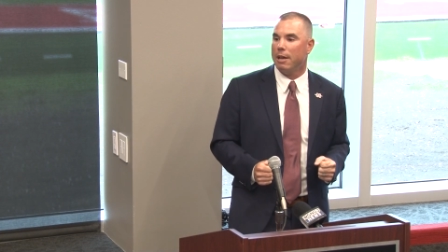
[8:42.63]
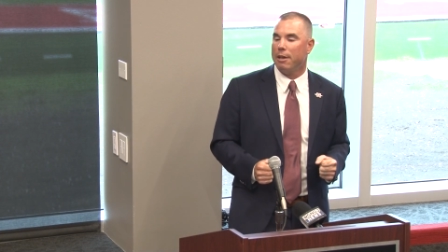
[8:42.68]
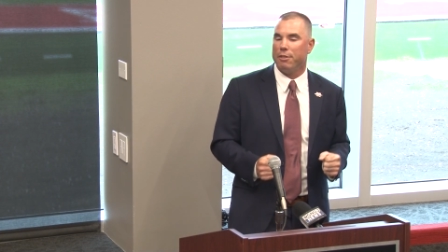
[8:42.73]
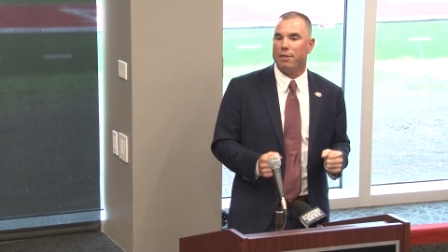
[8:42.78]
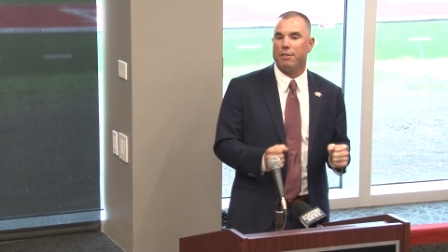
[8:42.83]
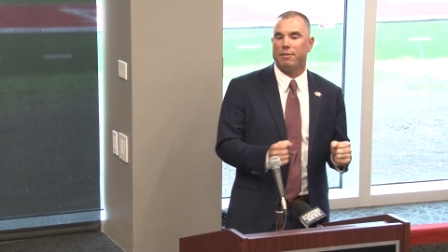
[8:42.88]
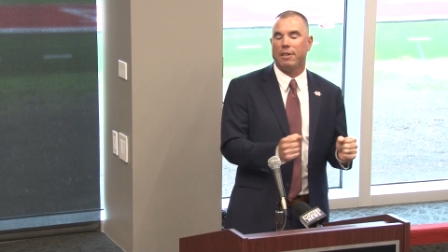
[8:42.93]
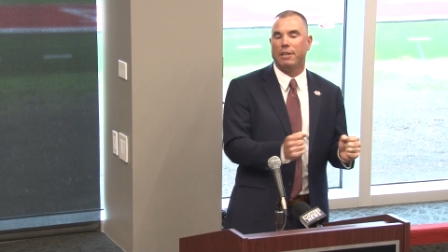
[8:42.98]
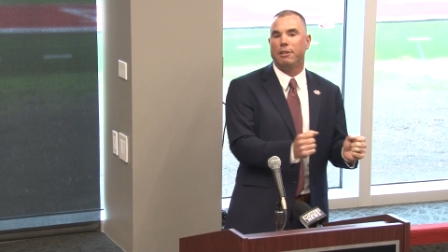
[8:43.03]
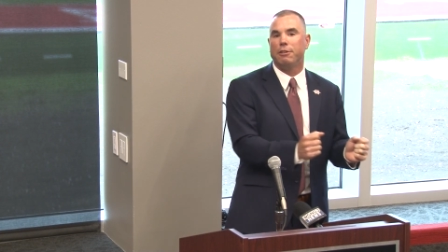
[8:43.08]

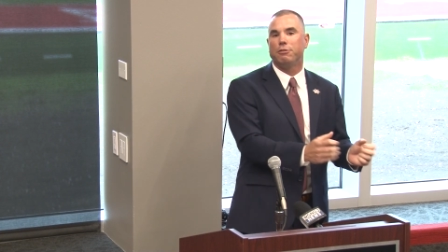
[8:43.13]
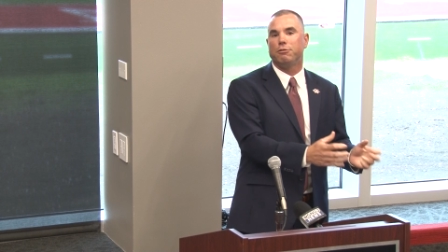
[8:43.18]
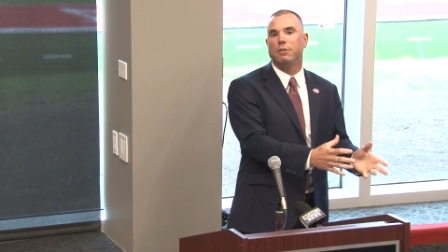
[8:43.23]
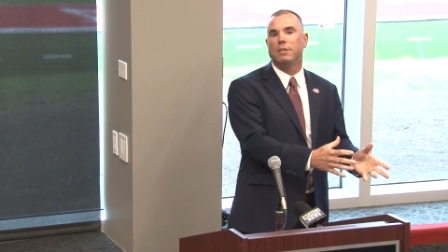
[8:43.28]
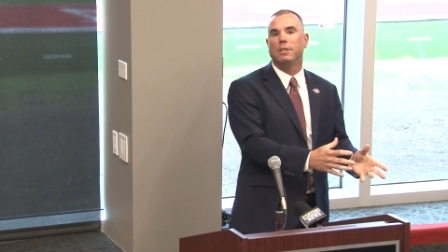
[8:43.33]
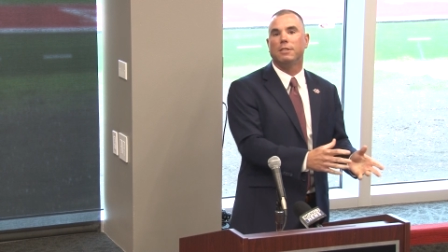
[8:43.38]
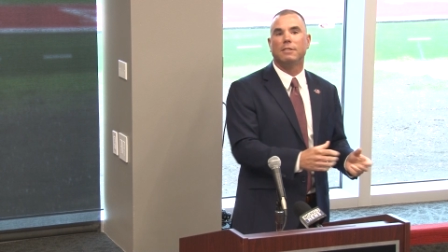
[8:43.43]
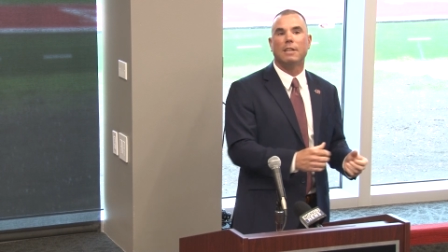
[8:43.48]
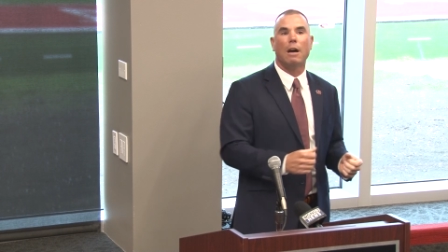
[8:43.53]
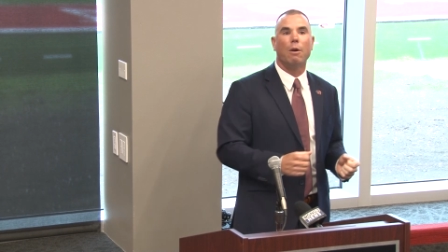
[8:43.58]
This industry
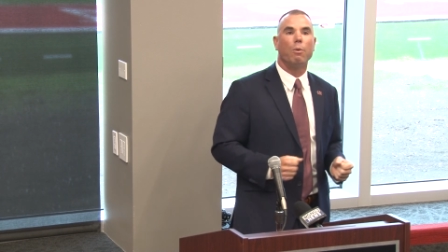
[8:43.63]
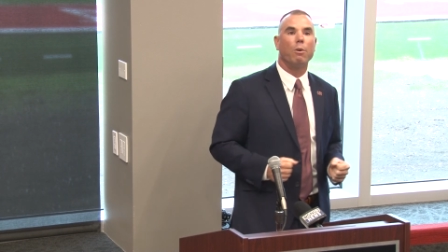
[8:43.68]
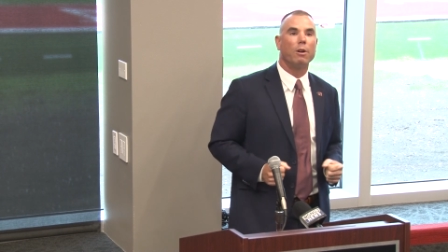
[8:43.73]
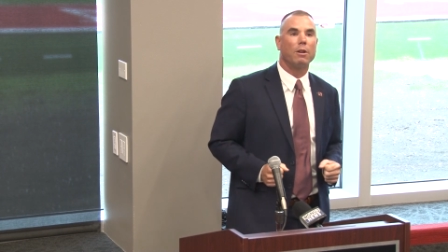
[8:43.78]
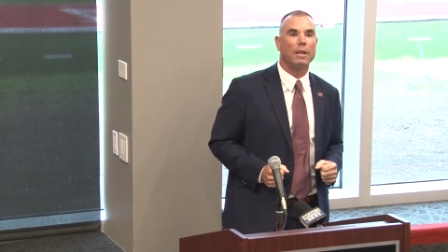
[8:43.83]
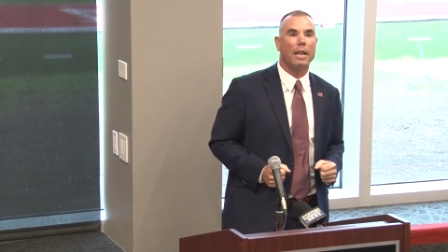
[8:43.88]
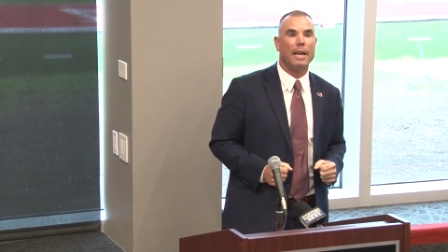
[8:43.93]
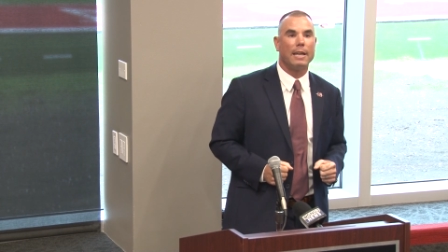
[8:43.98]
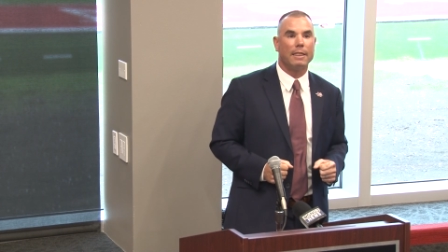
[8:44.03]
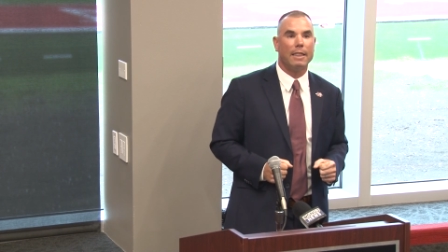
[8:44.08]
does not
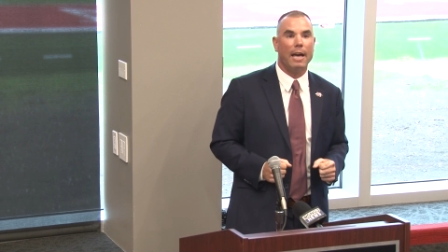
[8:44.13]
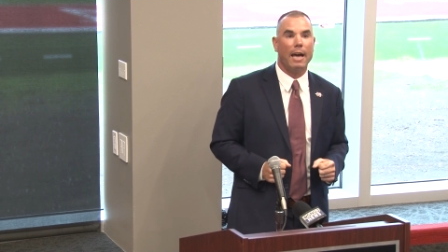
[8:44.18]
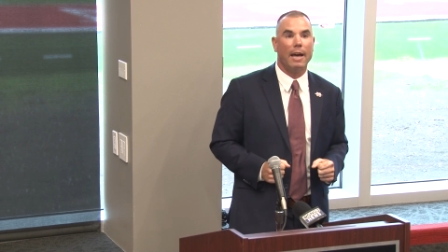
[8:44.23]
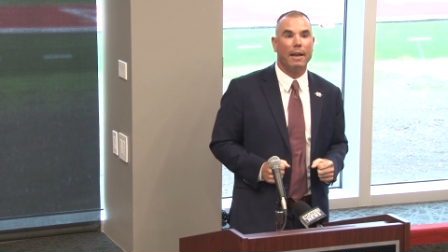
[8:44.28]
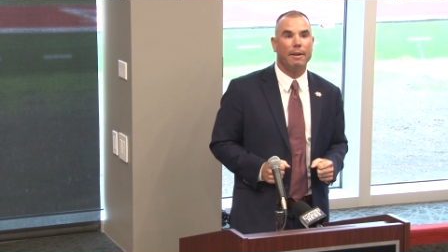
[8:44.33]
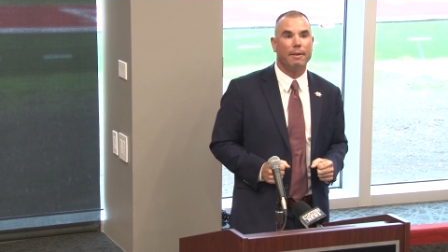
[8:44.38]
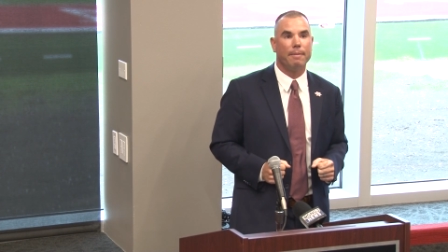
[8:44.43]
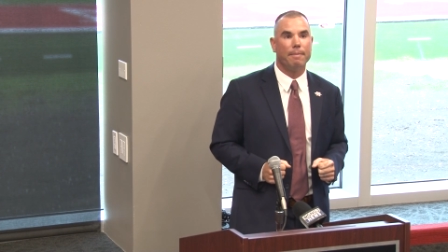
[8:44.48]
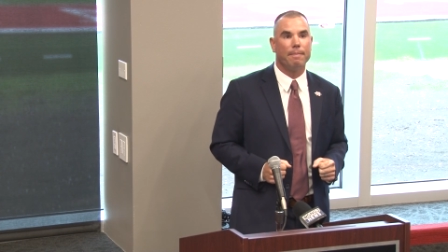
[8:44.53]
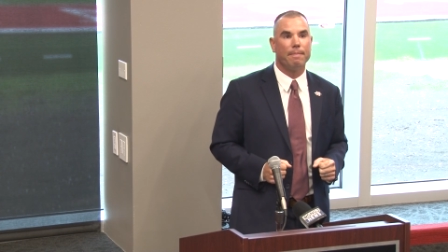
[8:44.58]
work like that.
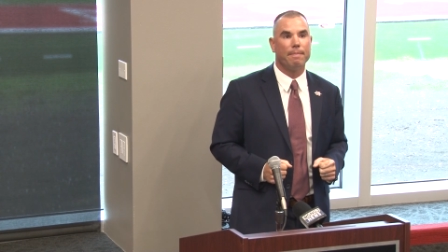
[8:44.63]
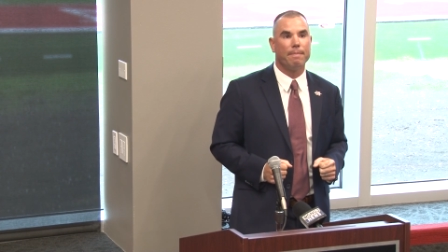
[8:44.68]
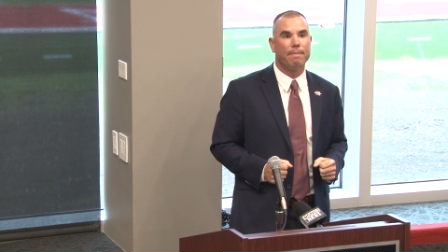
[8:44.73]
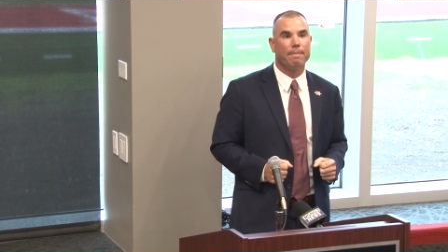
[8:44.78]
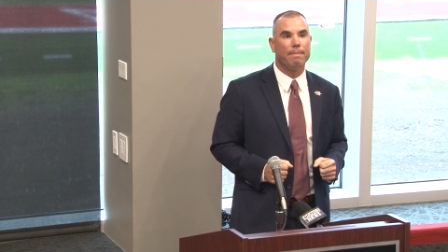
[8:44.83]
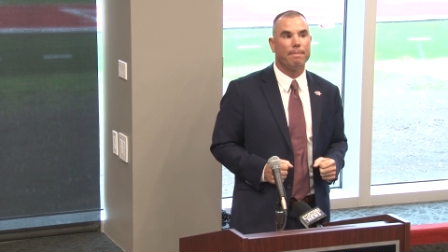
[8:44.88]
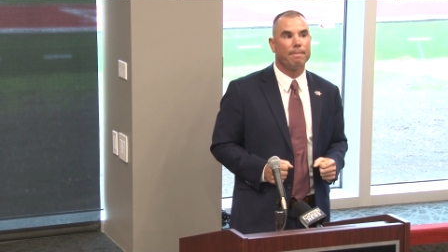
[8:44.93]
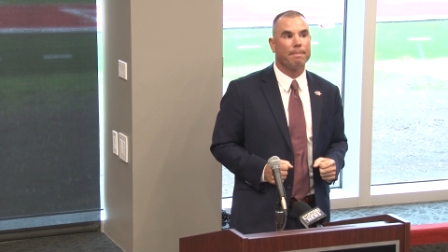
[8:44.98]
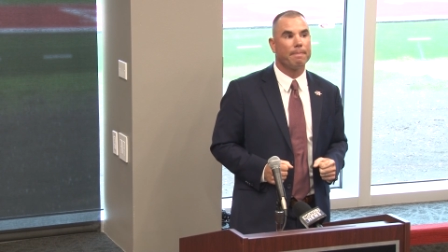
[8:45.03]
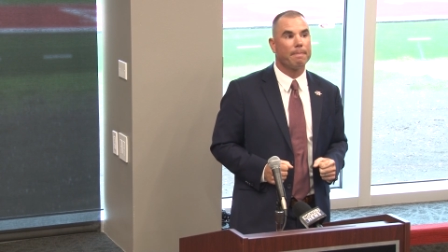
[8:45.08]

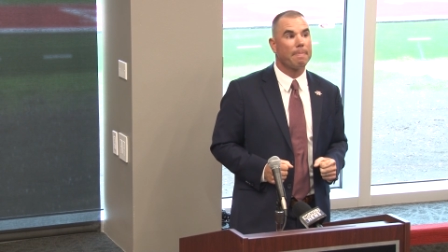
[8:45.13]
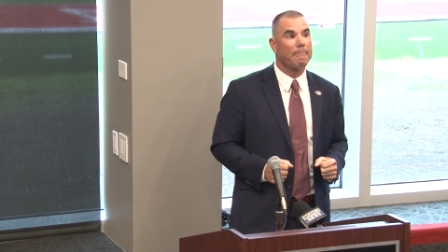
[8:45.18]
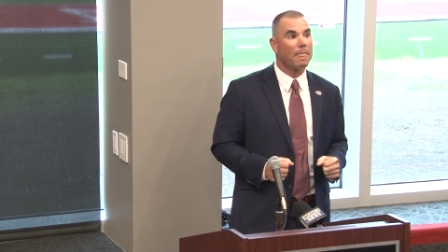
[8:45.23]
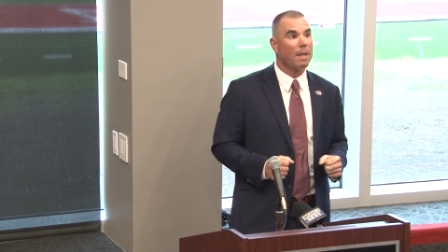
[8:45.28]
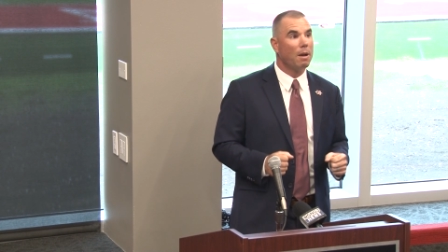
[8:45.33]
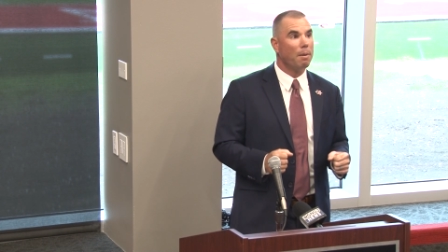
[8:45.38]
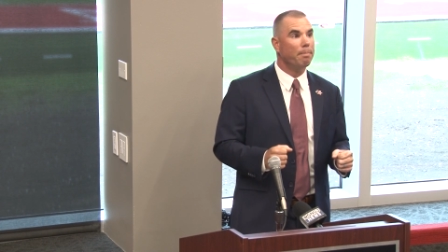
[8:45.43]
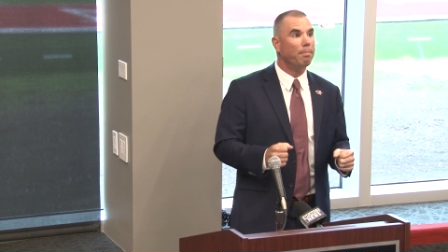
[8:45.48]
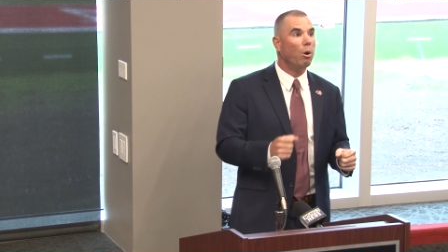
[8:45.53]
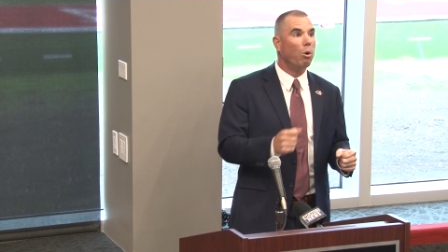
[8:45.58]

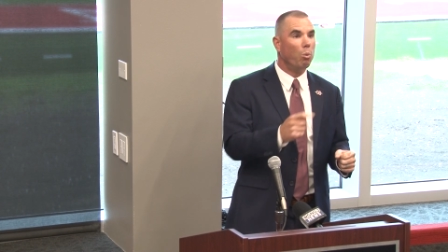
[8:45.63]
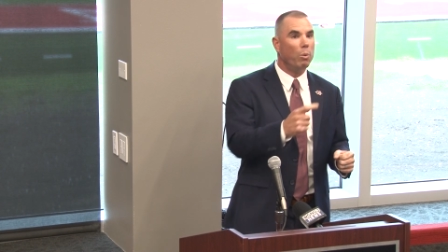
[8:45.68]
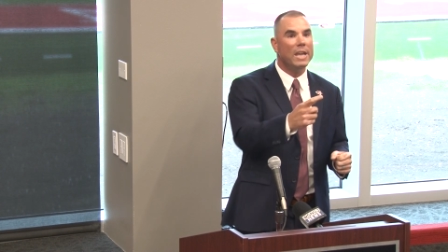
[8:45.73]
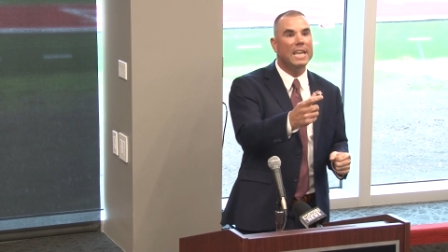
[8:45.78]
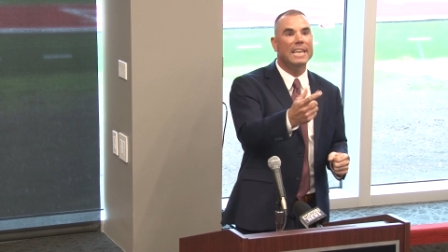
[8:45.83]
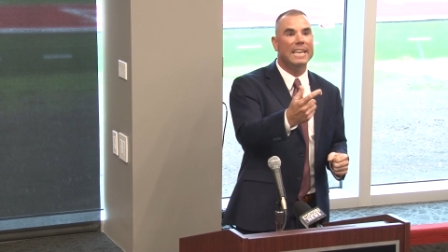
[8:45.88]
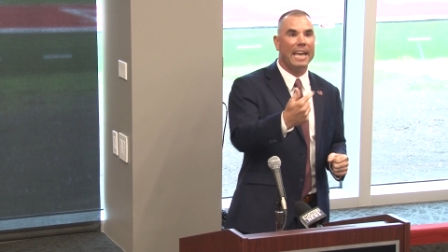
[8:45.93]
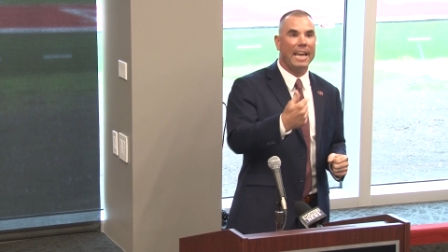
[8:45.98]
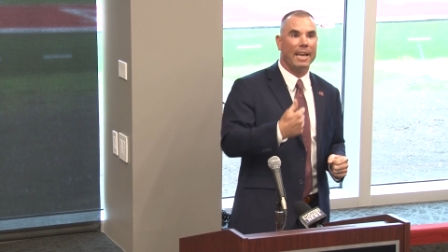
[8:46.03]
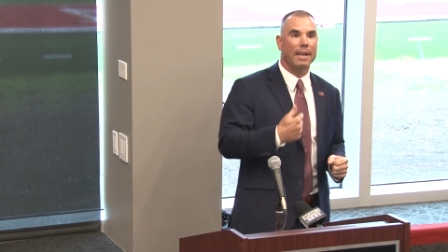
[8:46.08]
But we
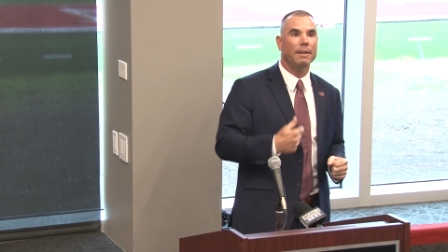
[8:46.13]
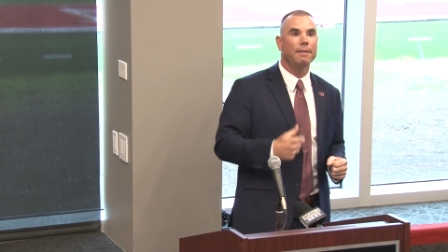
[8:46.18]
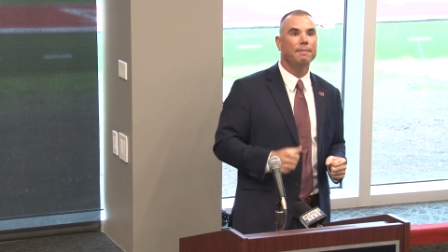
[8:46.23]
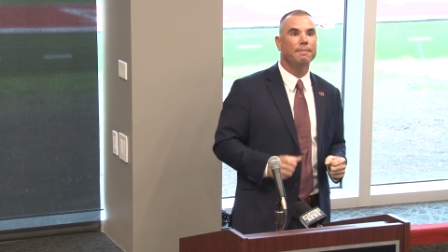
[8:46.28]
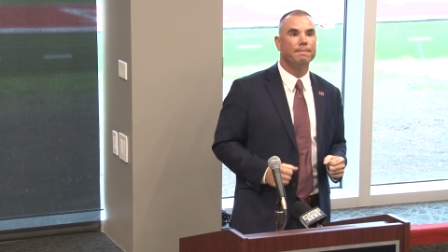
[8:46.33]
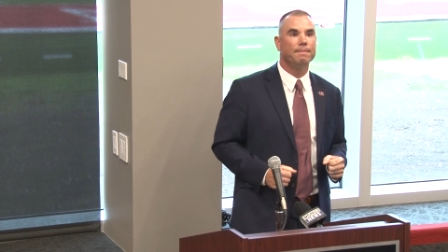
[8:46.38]
can.